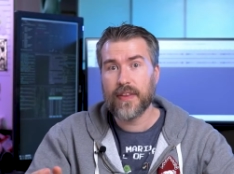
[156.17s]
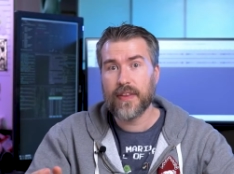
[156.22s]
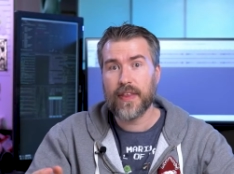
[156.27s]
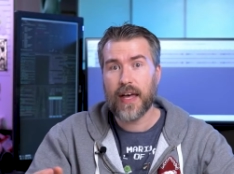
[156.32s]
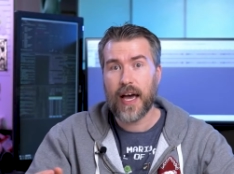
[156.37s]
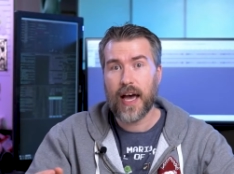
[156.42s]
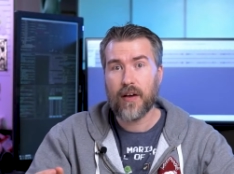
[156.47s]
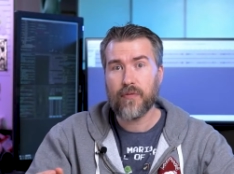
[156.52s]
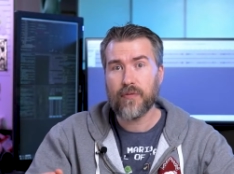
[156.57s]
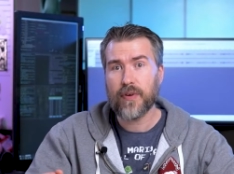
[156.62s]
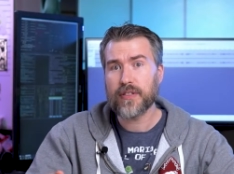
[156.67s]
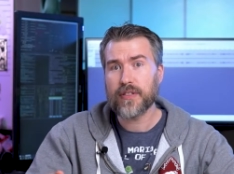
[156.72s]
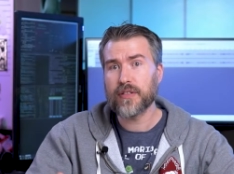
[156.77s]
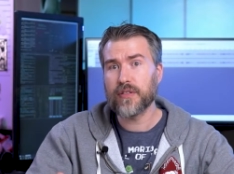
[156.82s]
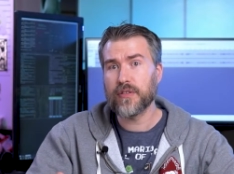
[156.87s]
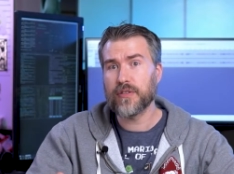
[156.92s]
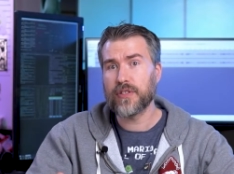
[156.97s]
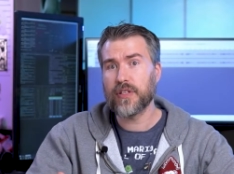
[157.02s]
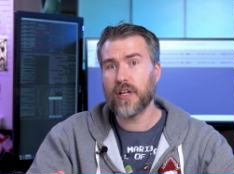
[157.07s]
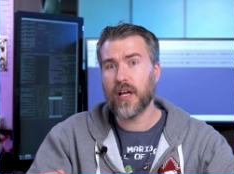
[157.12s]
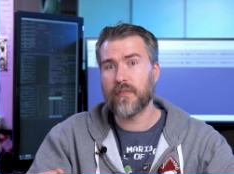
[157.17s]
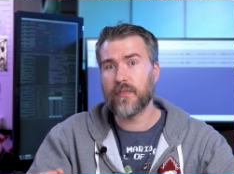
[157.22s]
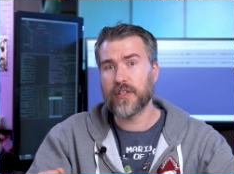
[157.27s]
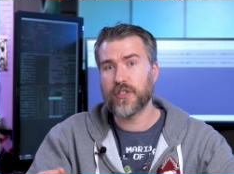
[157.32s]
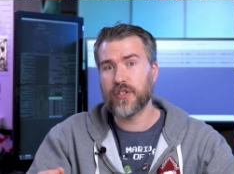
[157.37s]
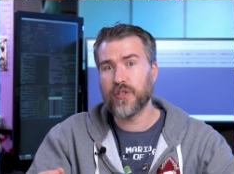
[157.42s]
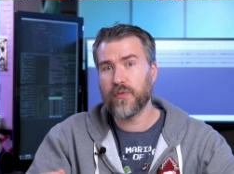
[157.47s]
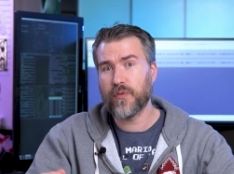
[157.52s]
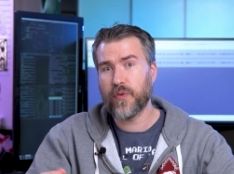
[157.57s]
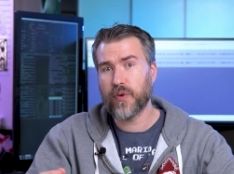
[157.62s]
the half resolution of a
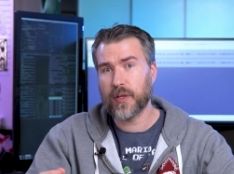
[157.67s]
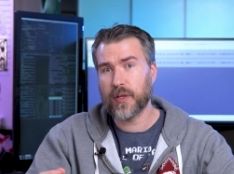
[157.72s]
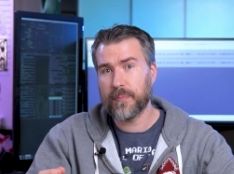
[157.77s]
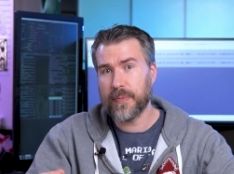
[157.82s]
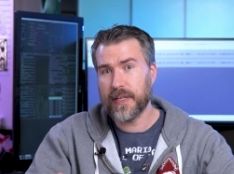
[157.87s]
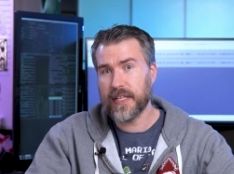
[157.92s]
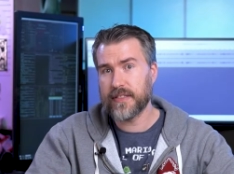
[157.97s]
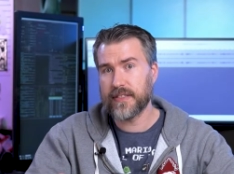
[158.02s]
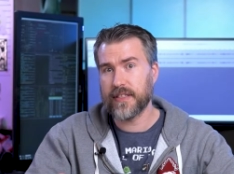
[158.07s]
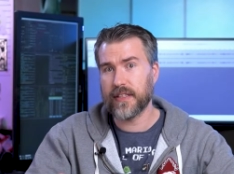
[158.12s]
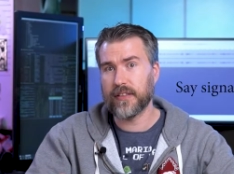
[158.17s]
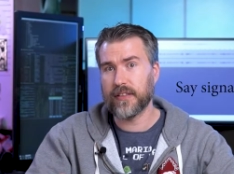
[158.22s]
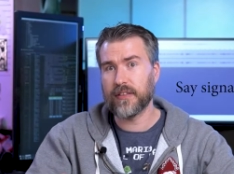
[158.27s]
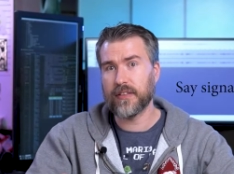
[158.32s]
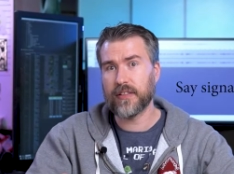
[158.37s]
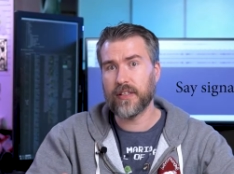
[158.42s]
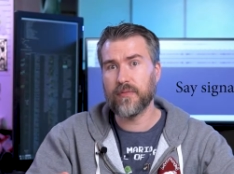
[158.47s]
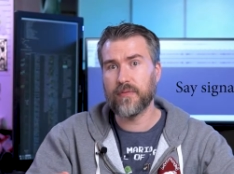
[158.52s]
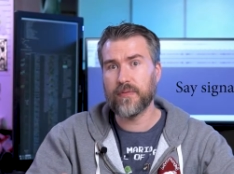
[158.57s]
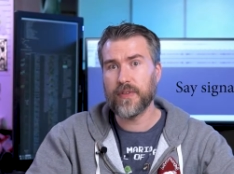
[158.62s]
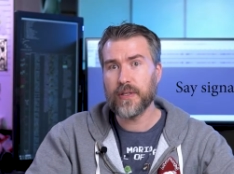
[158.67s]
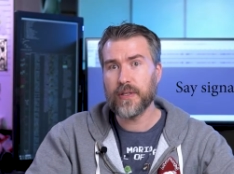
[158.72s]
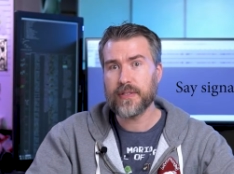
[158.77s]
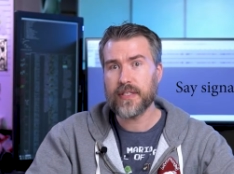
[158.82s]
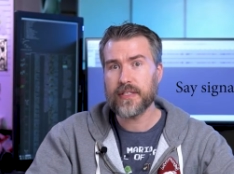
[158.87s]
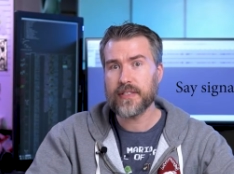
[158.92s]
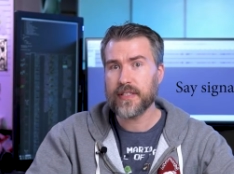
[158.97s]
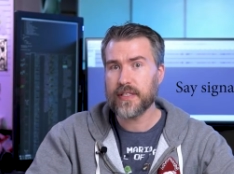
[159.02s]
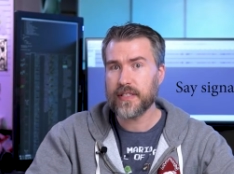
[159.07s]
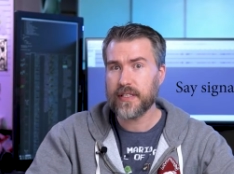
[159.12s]
240p signal
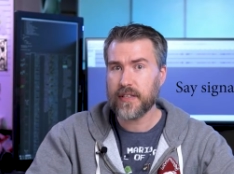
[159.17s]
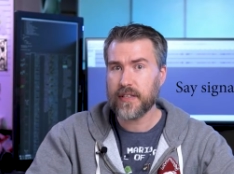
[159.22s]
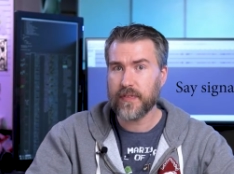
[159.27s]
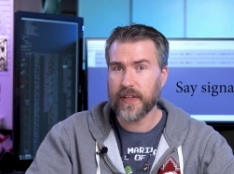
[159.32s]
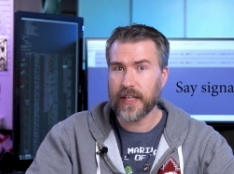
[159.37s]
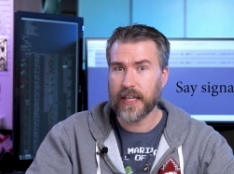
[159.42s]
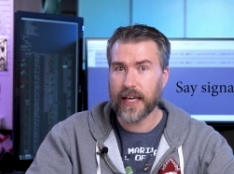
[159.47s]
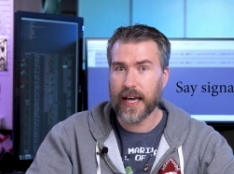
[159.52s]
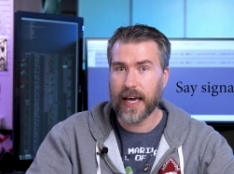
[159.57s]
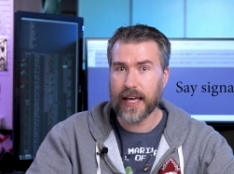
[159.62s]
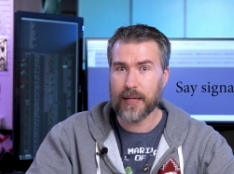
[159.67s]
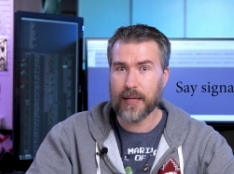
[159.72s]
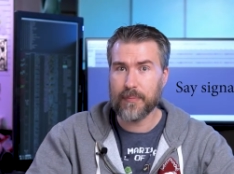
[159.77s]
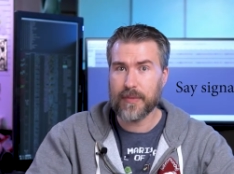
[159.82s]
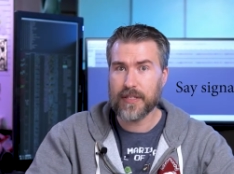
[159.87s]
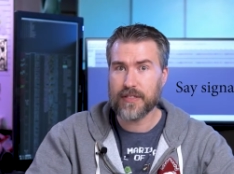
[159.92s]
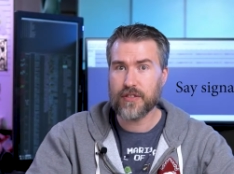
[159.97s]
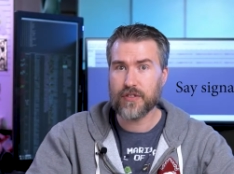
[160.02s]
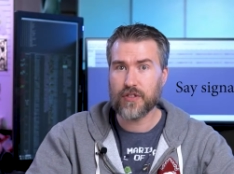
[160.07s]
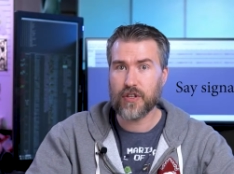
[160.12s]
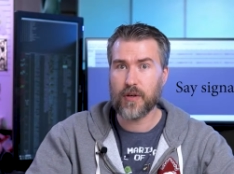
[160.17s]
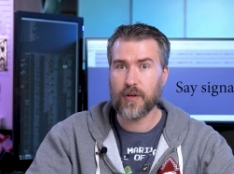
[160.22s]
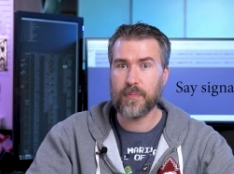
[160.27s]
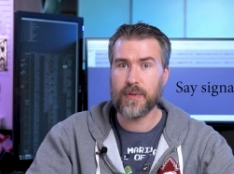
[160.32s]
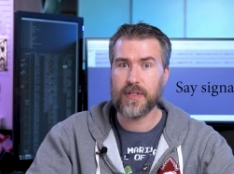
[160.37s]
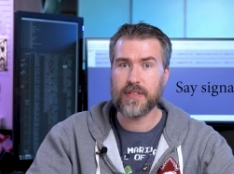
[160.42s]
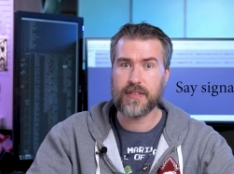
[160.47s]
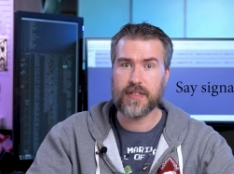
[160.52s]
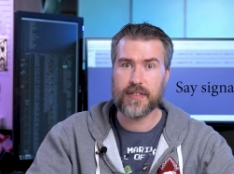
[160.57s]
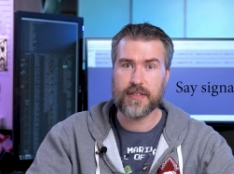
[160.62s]
confuses the TV and it
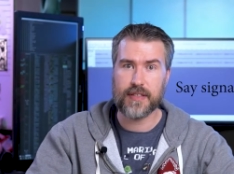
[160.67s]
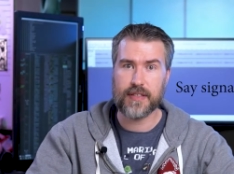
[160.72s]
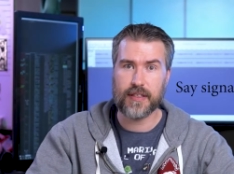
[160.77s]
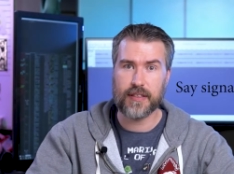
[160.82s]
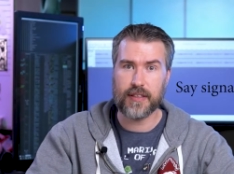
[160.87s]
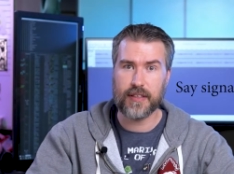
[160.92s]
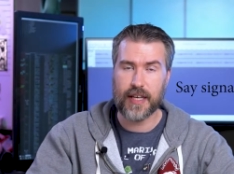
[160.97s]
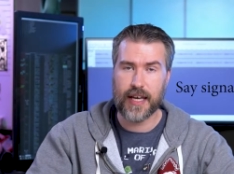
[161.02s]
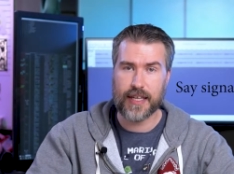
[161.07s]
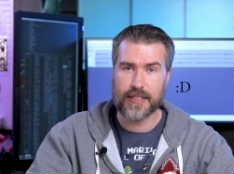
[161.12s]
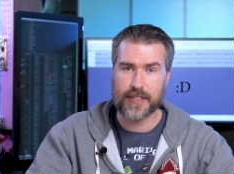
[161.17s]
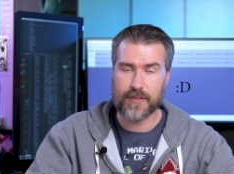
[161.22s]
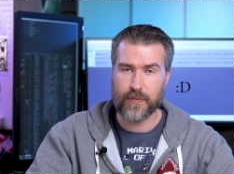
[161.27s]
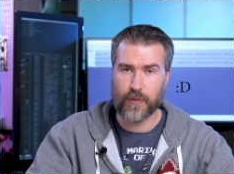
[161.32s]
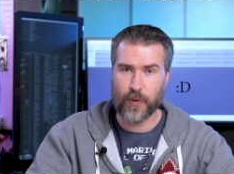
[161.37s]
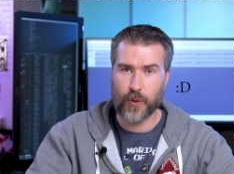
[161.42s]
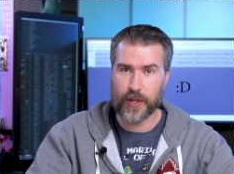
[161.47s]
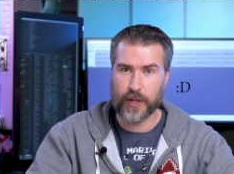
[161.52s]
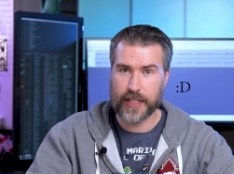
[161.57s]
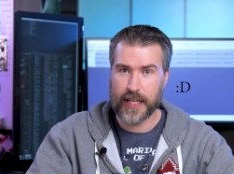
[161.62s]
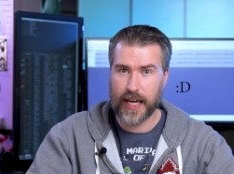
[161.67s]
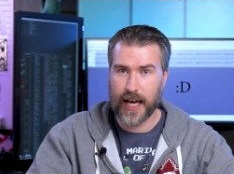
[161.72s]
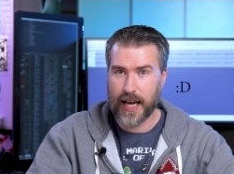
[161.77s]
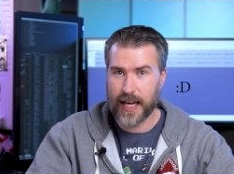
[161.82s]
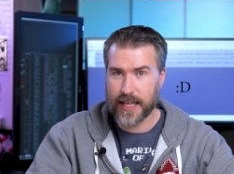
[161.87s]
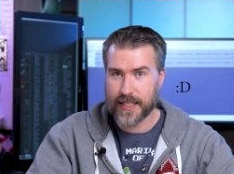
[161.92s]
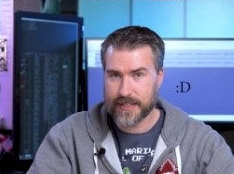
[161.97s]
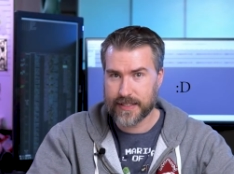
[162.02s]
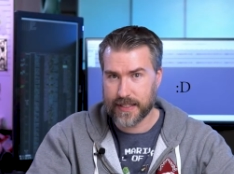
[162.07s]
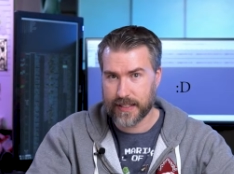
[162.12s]
misinterprets the signal as a
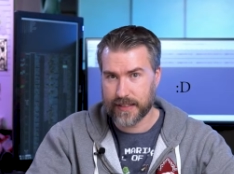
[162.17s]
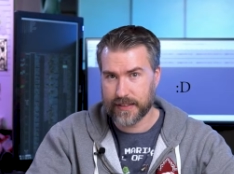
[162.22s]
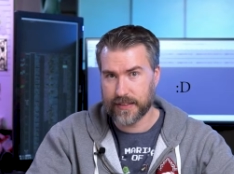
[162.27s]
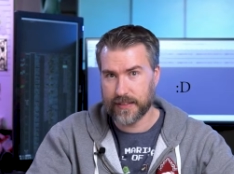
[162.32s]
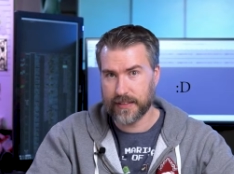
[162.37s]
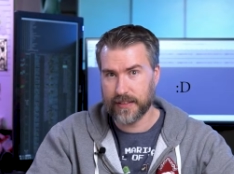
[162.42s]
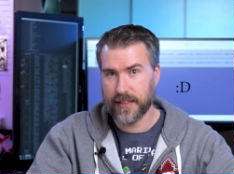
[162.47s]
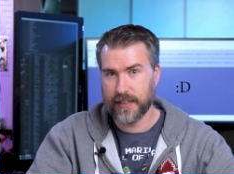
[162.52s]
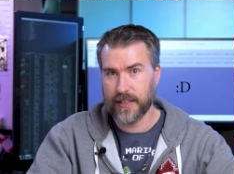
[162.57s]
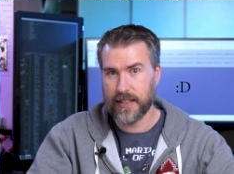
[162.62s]
480i signal.